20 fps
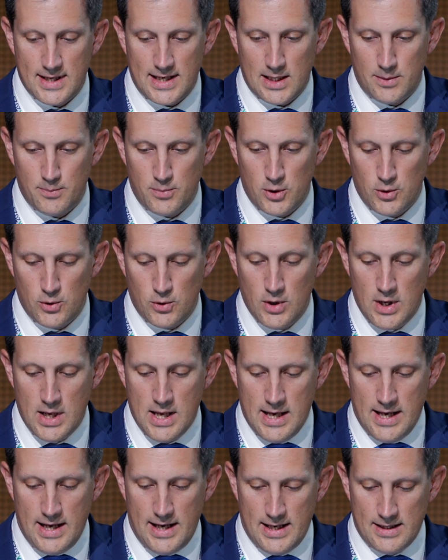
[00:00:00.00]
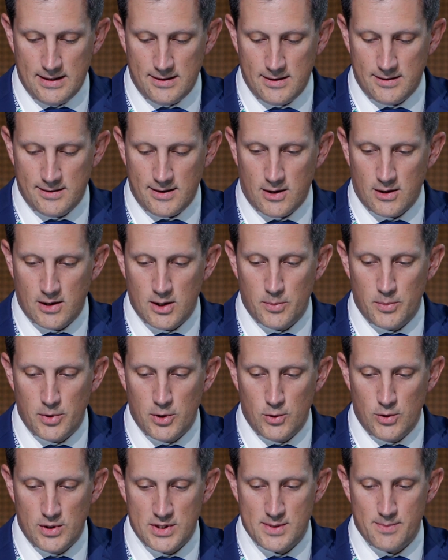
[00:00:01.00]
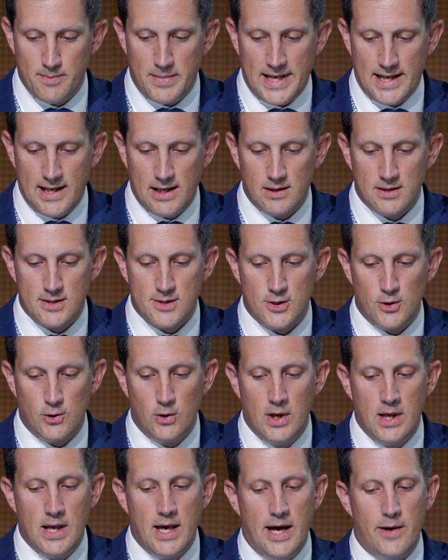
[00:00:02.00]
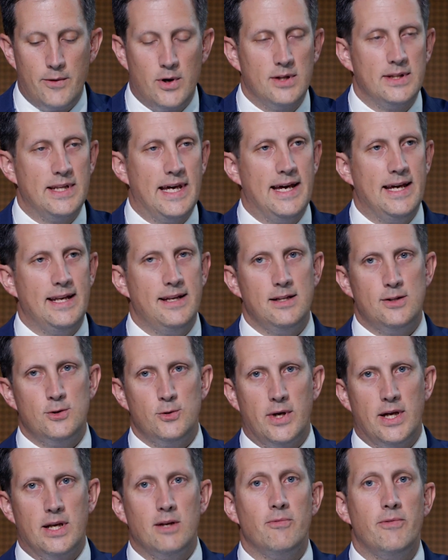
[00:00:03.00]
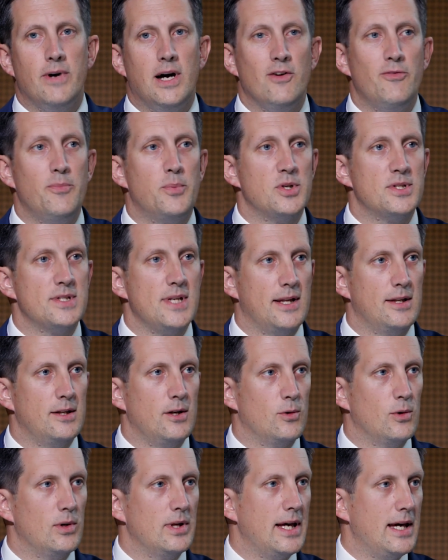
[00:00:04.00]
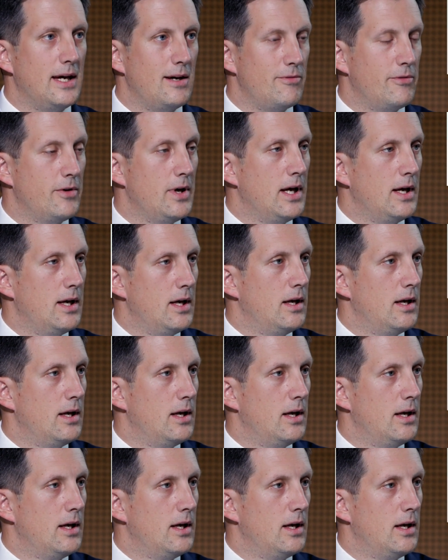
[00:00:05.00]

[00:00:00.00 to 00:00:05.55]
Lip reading: the light blue, and the darker blue is mild, so around 80 to 85% only have